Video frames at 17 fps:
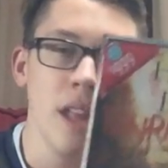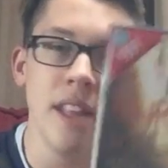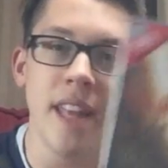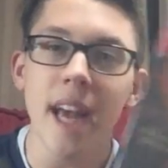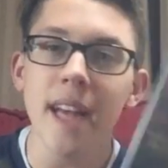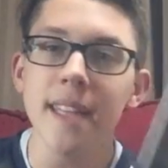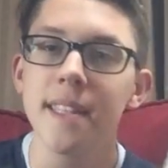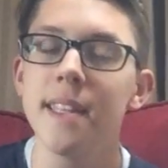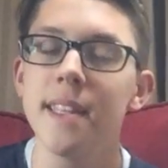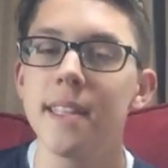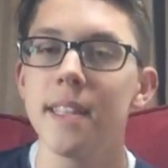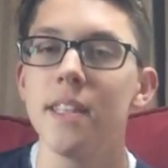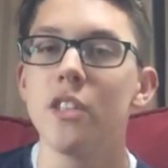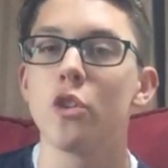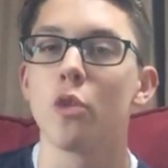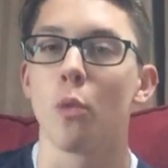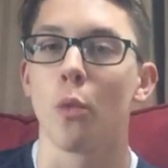yes, this
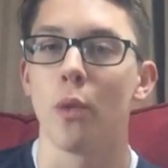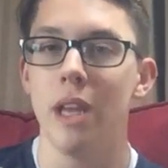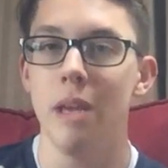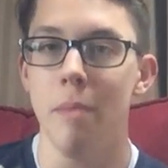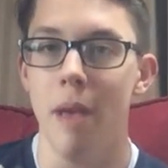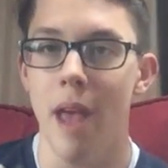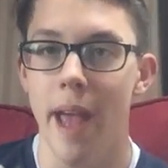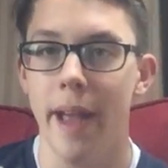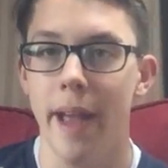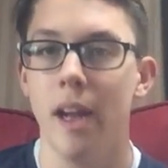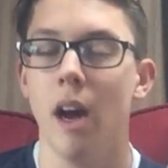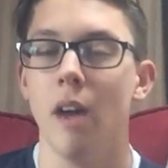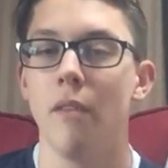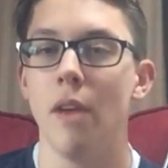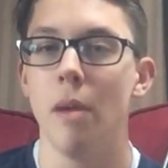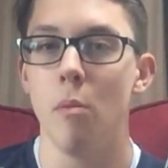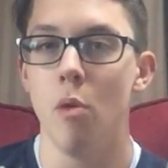is a remake
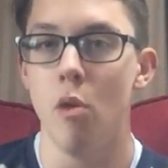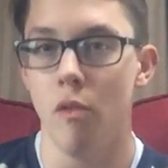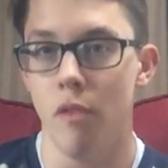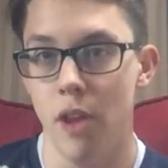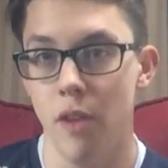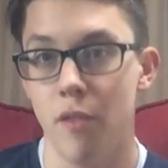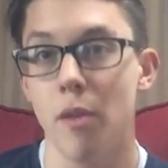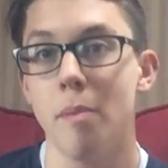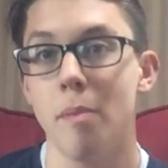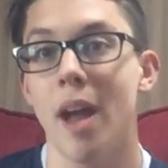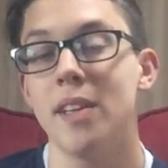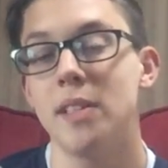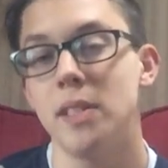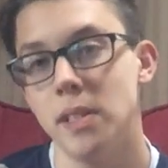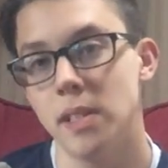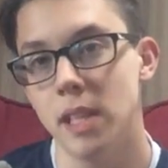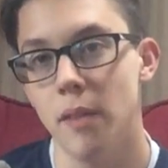of a movie from
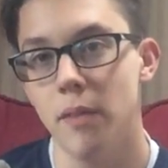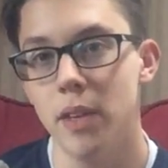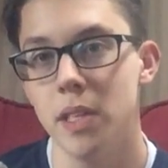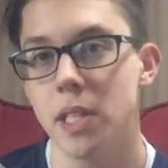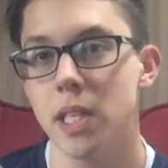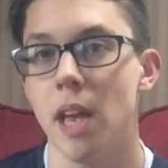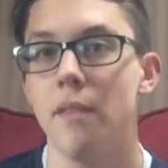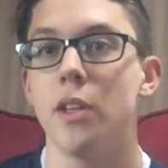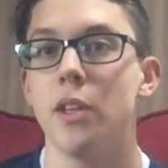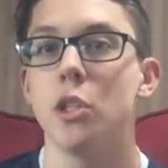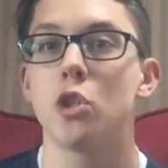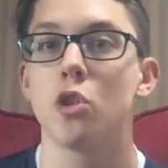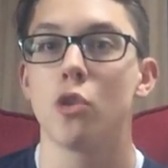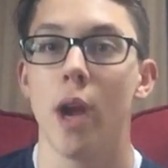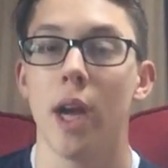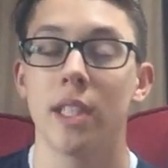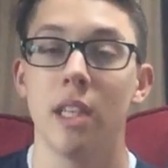1977
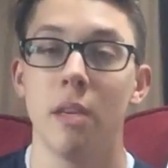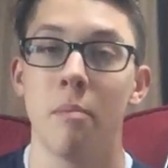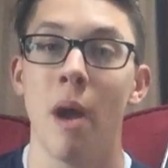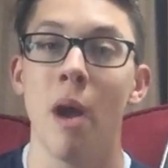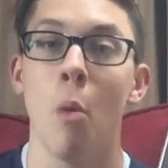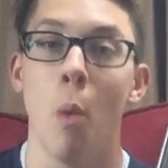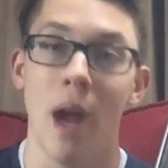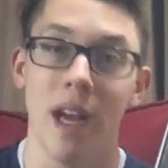directed by